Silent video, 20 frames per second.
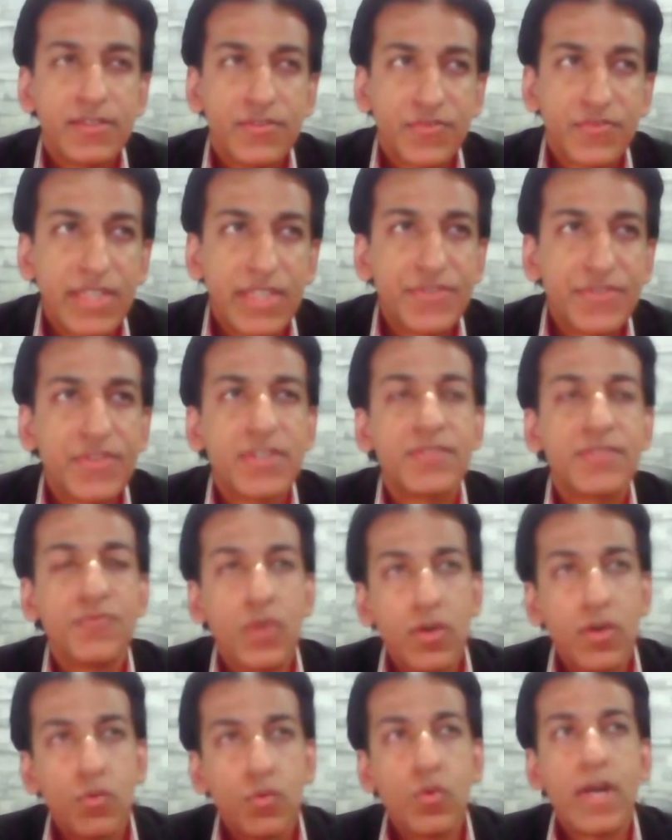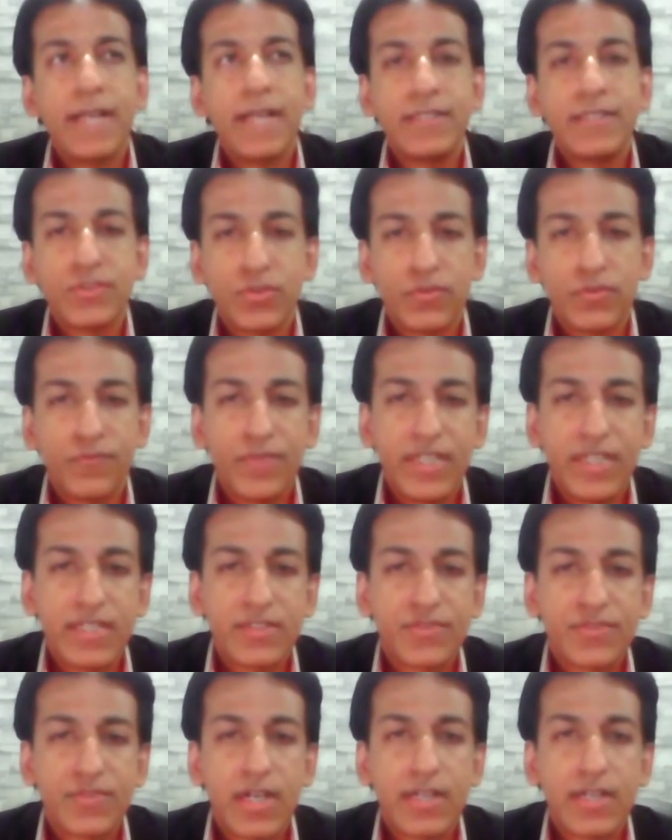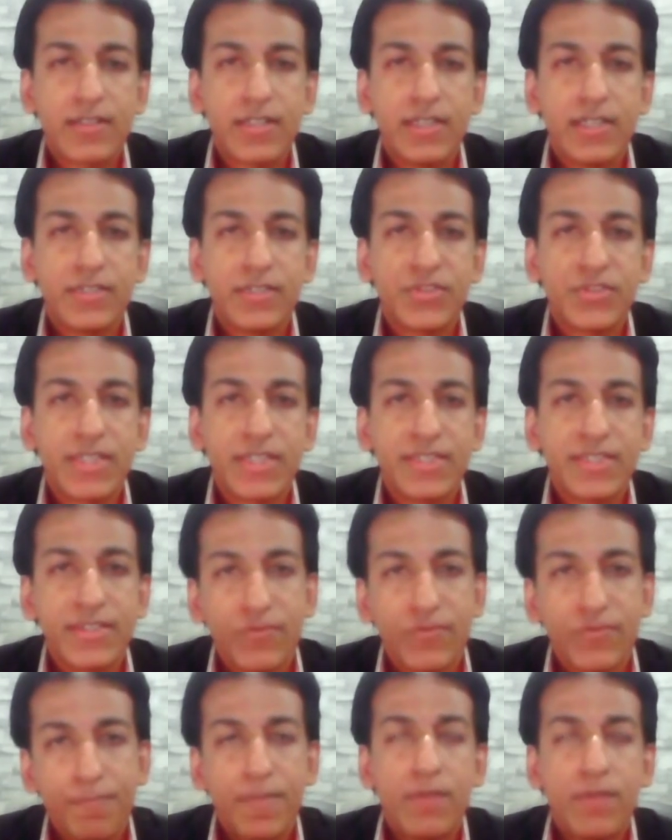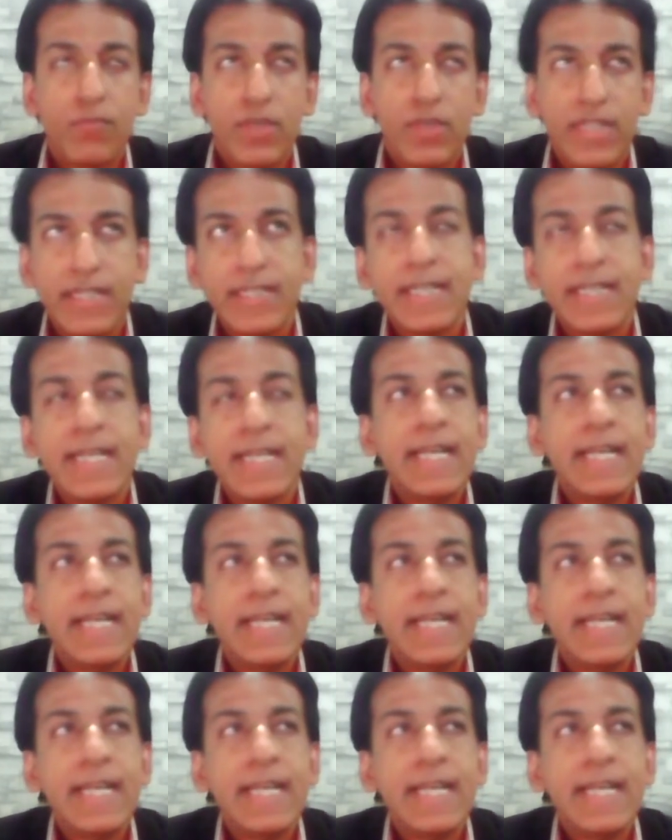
stations worldwide so that we can start charging equipment with it.